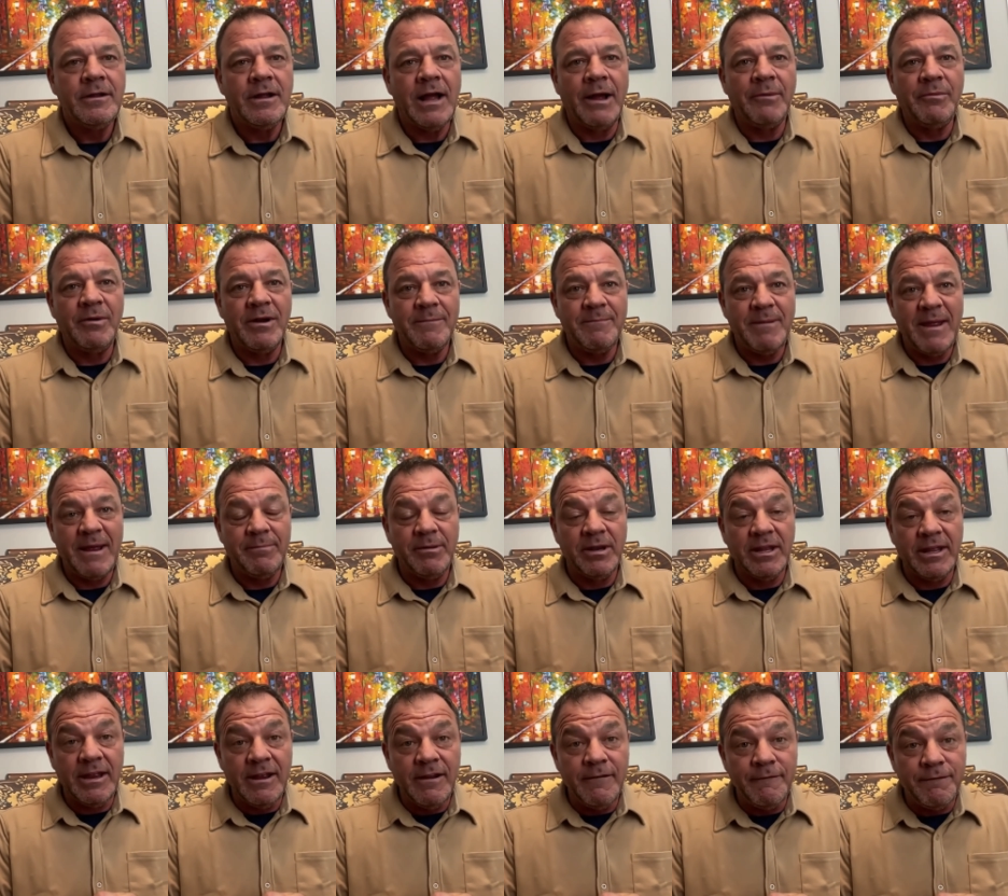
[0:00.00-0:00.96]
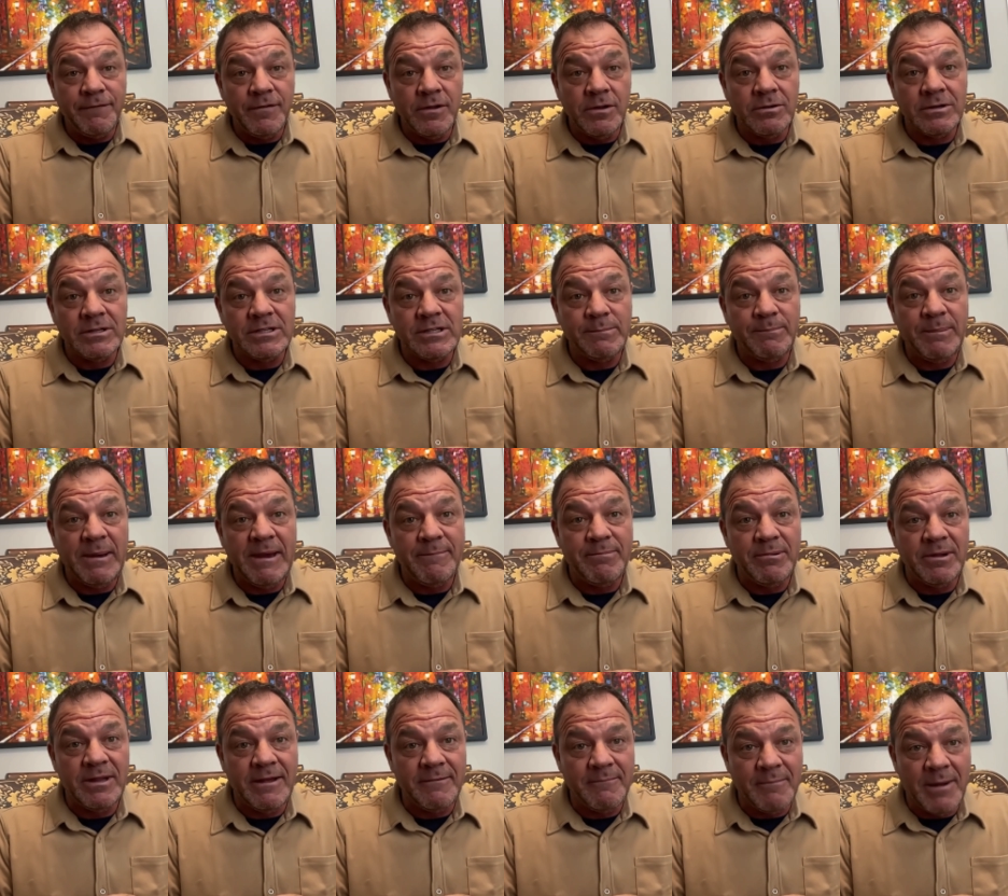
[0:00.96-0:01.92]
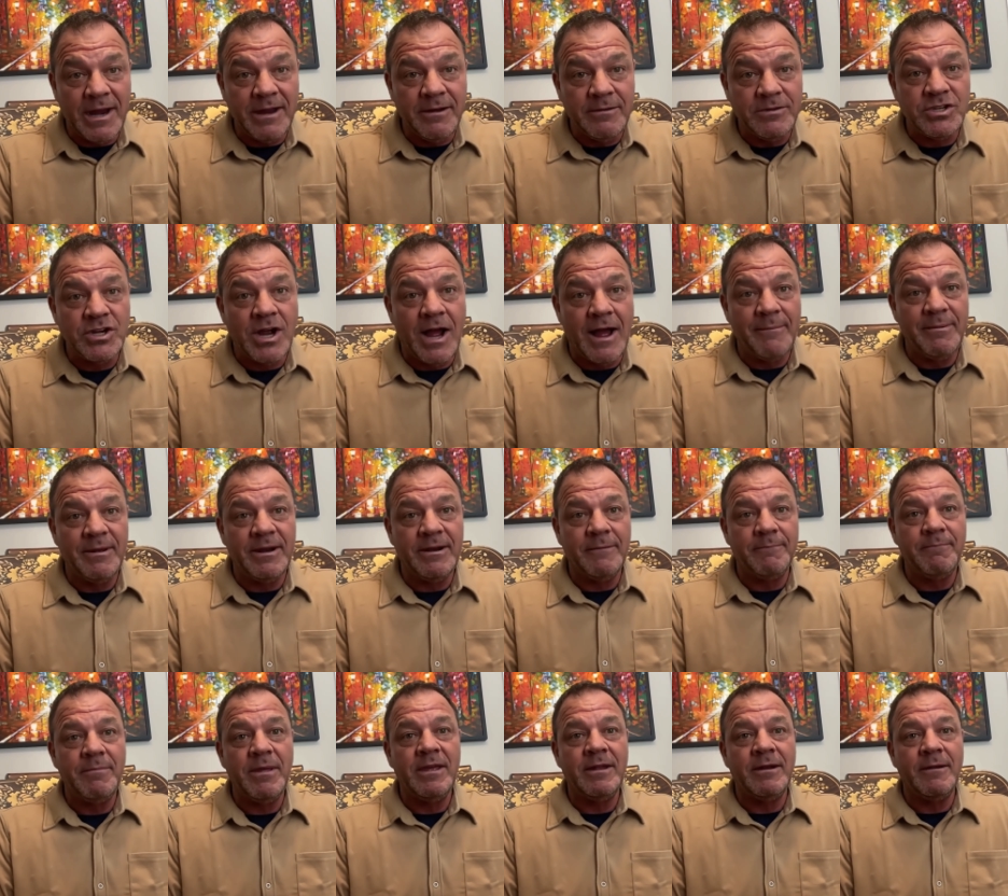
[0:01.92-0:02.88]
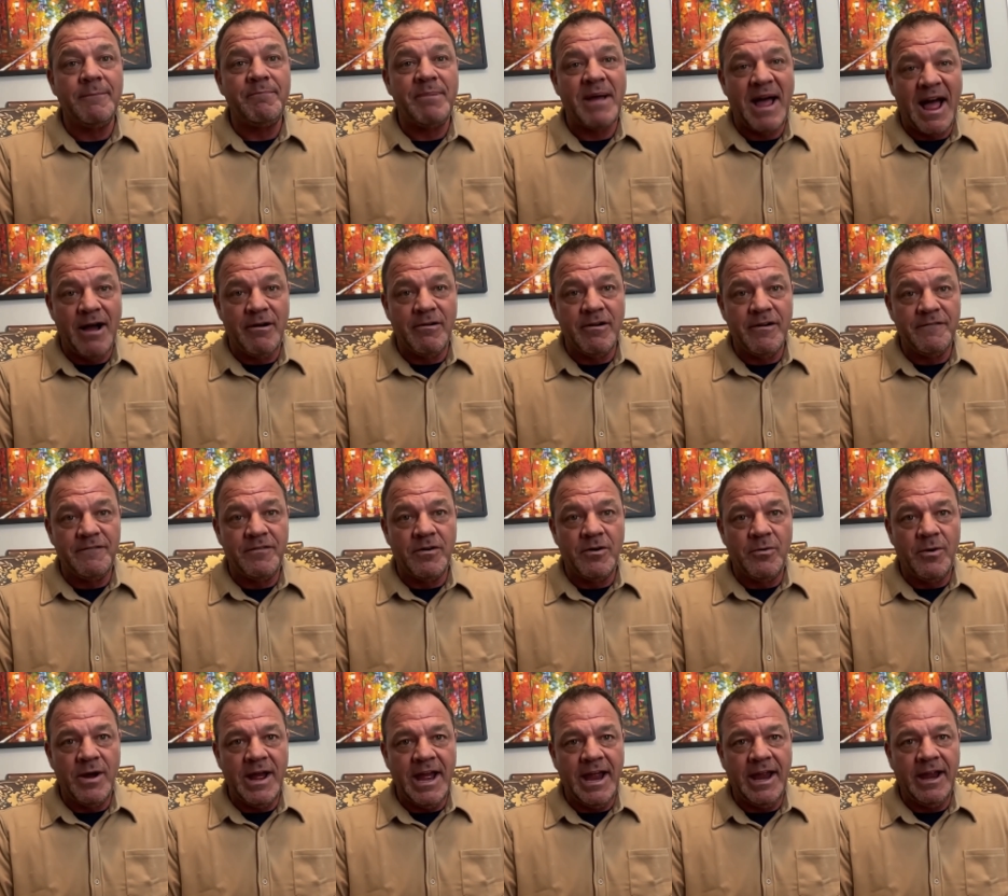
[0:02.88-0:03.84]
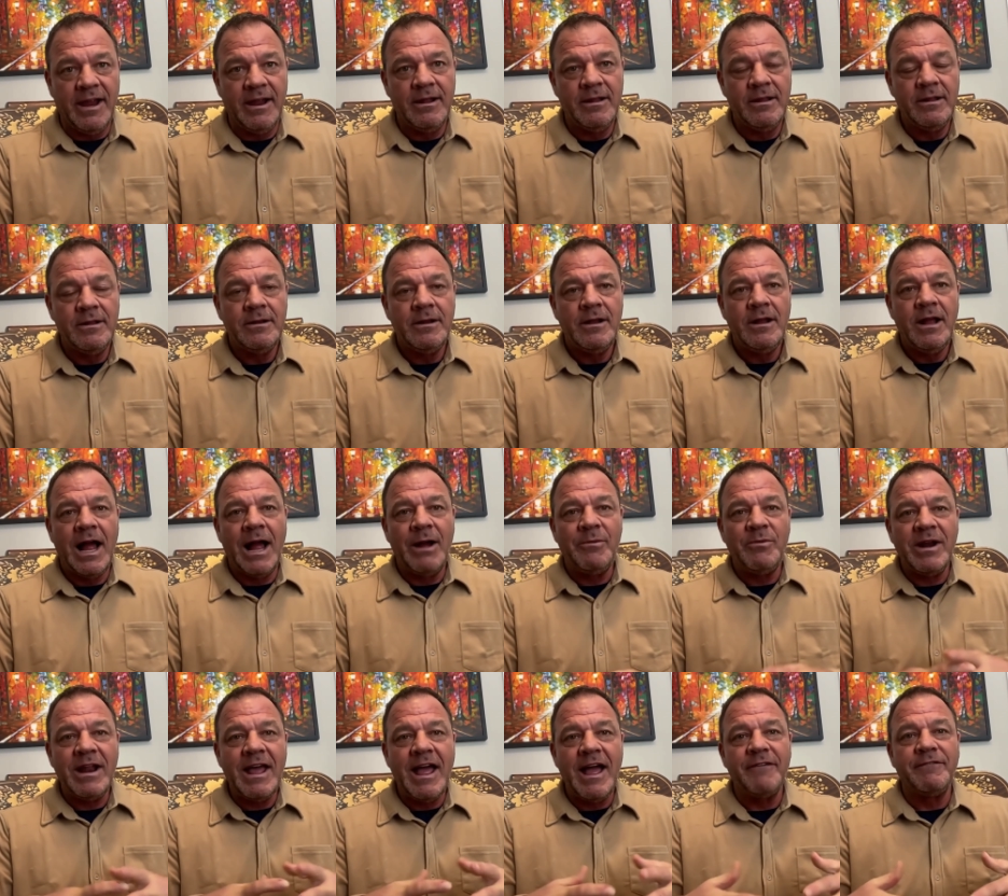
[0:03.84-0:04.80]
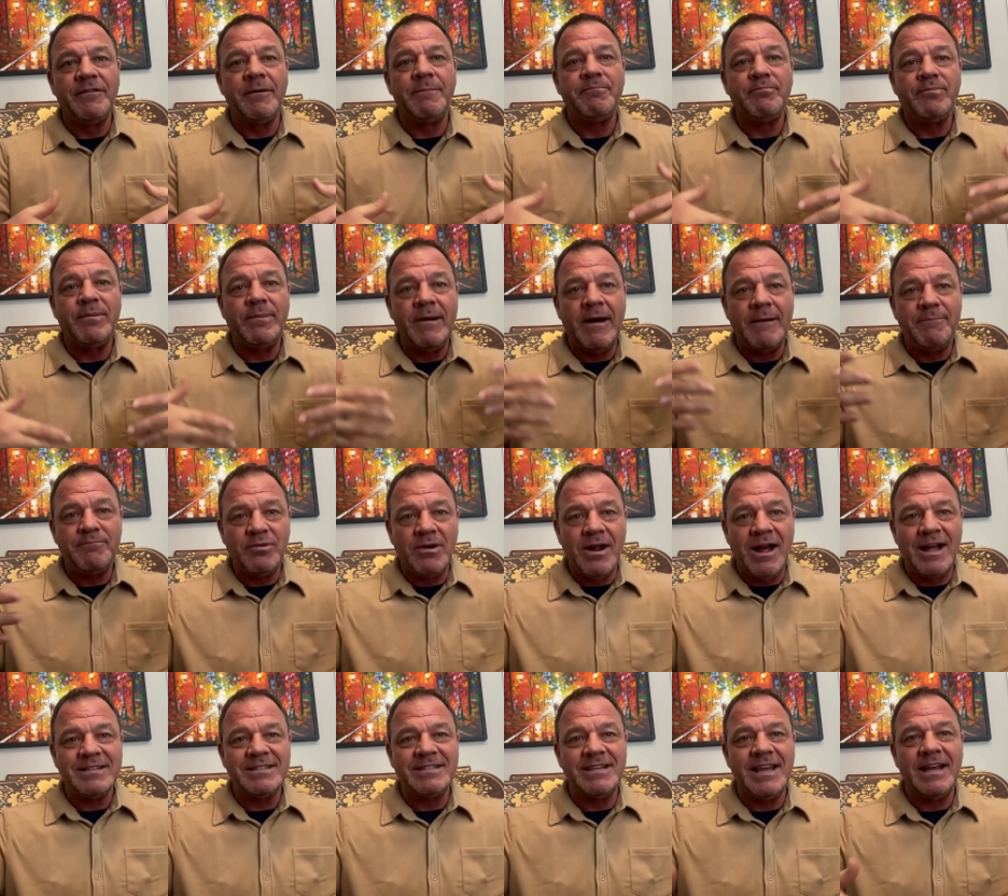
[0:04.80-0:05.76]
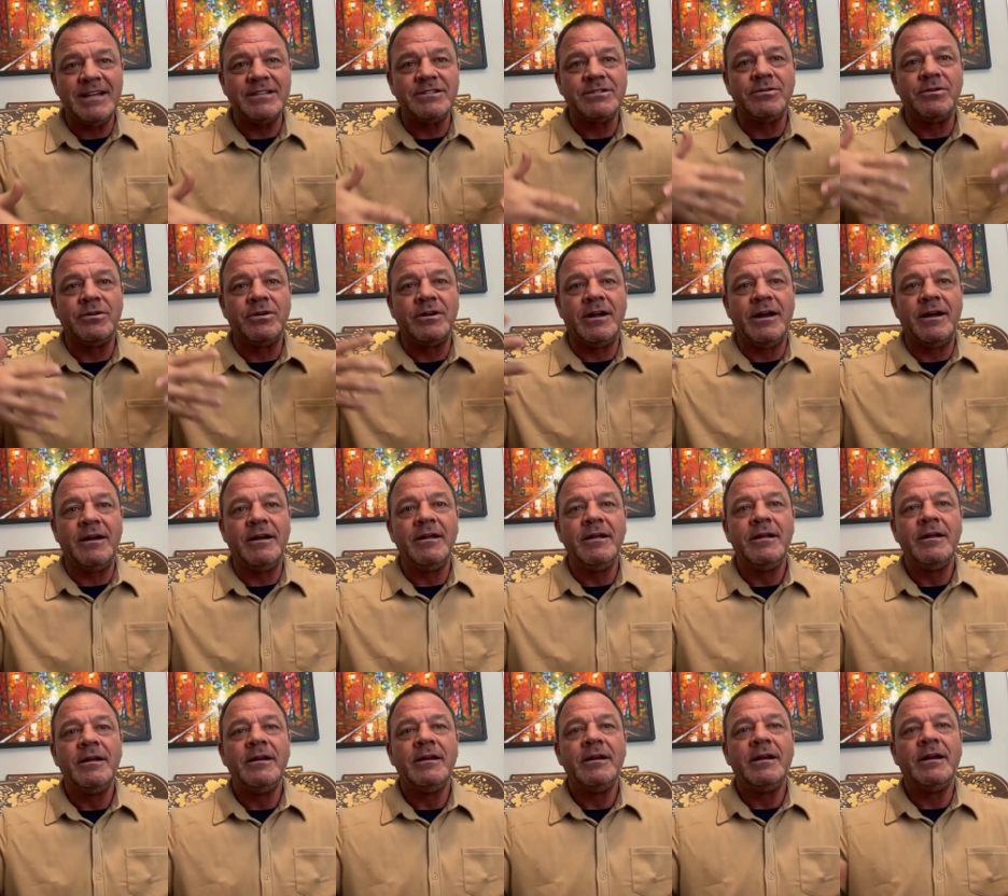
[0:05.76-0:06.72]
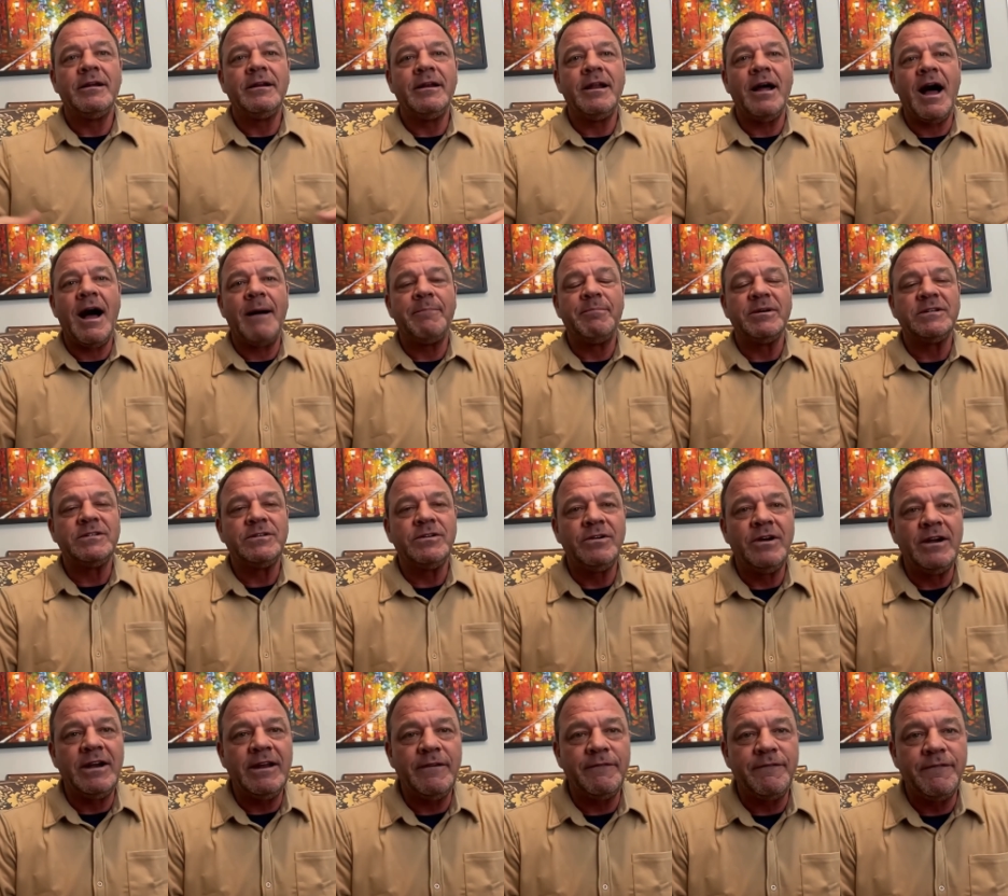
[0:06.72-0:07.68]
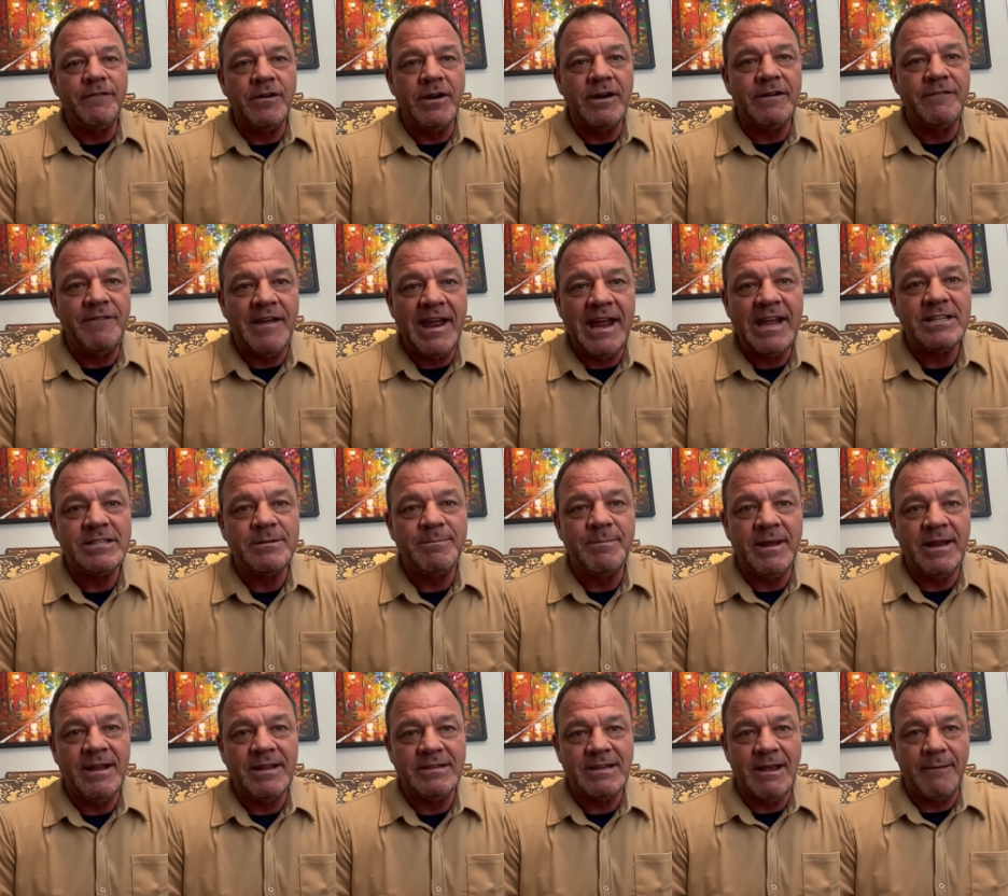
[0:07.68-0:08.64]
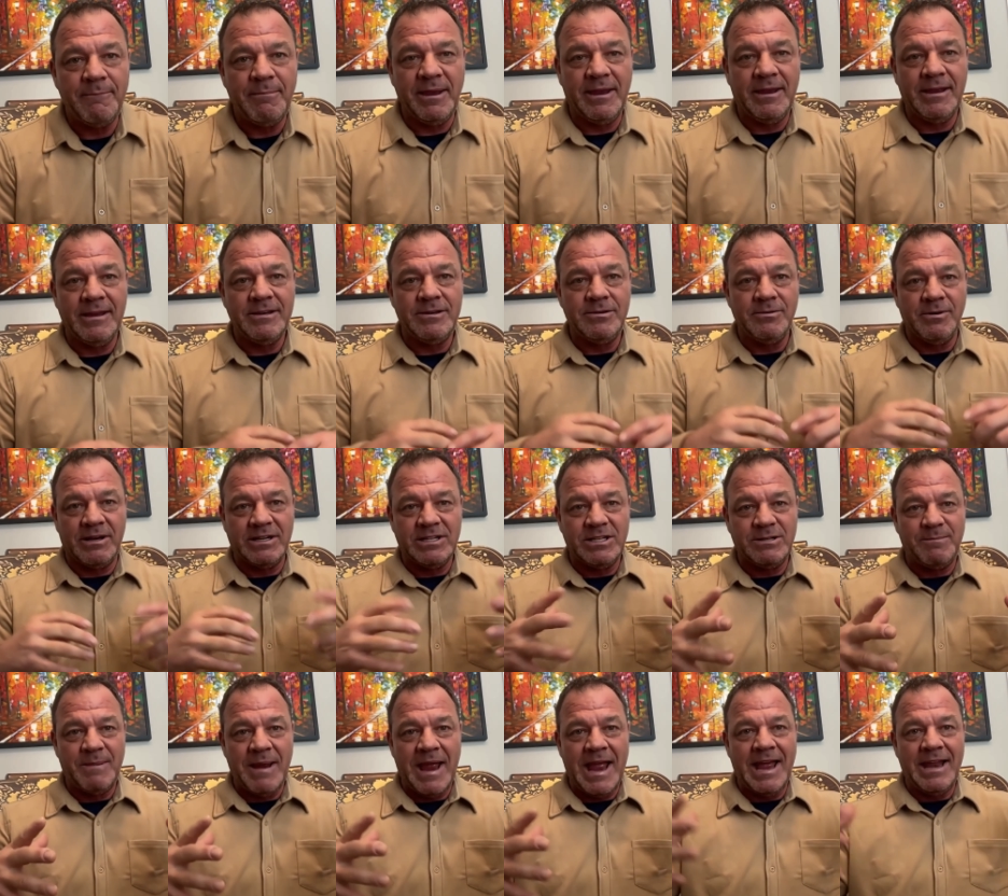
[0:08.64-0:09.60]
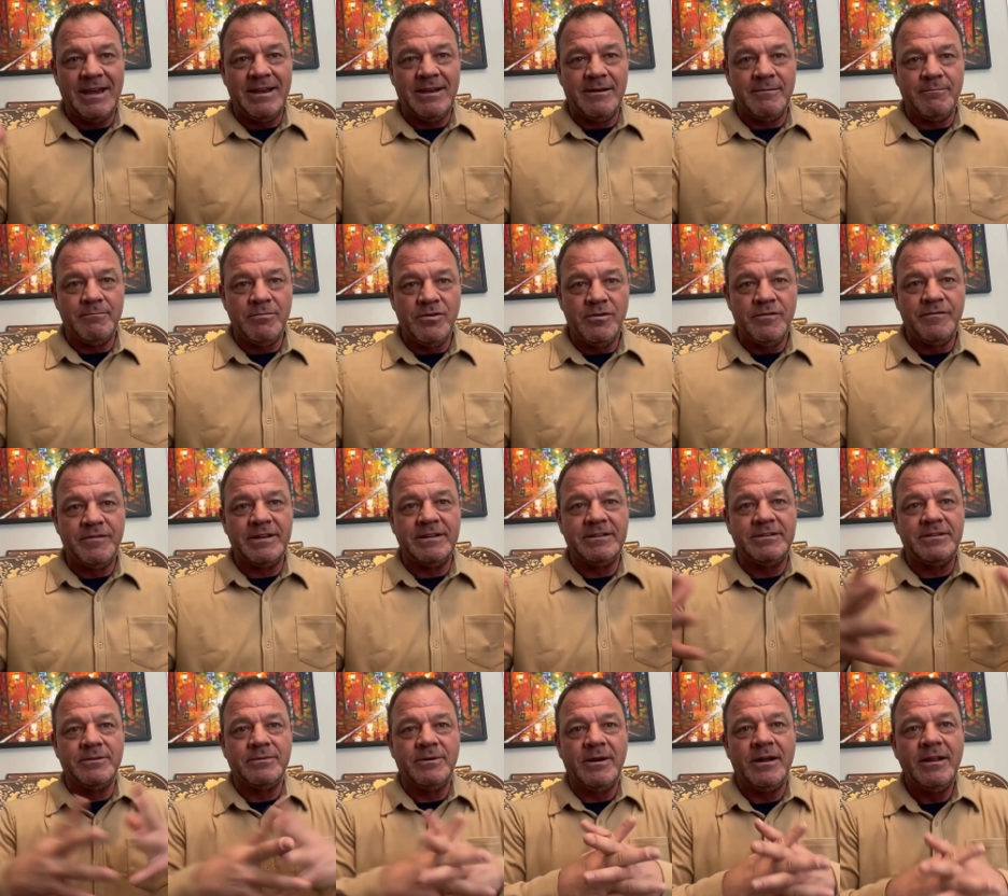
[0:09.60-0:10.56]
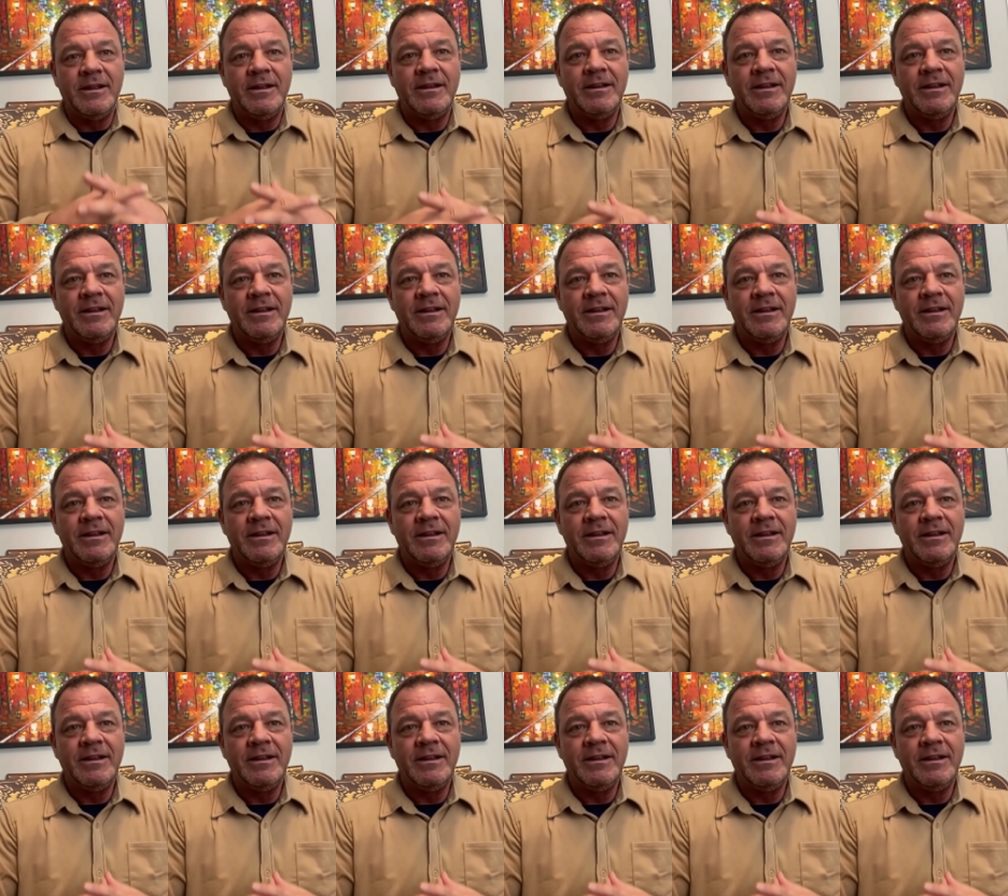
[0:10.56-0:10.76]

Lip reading: I want to be able to influence people at my job in a powerful way. I want to have a process or an opportunity for advancement as I begin to expand and move into